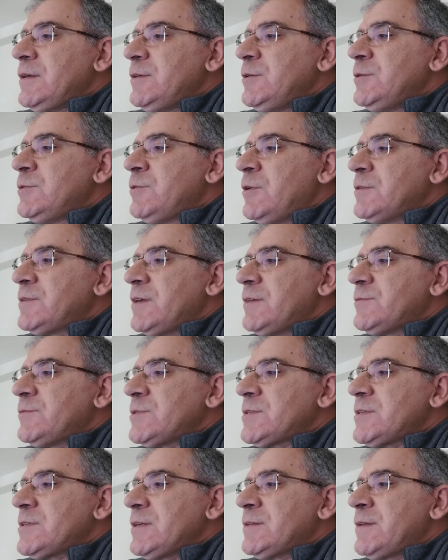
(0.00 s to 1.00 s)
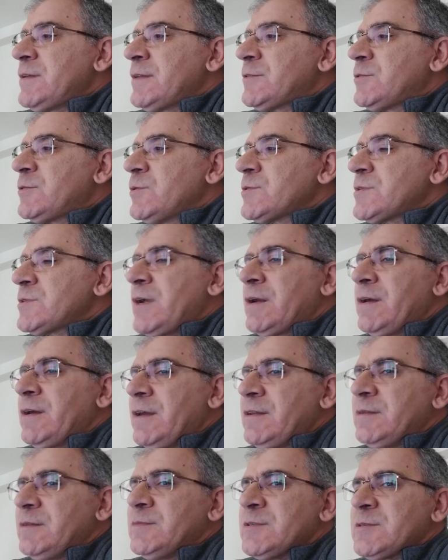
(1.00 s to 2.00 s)
you don't have to say that dogs are
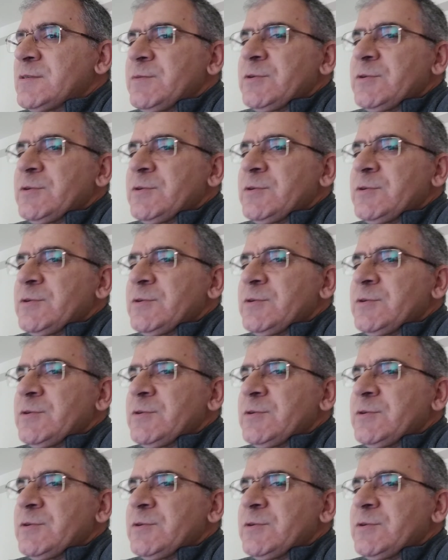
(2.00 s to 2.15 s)
animals,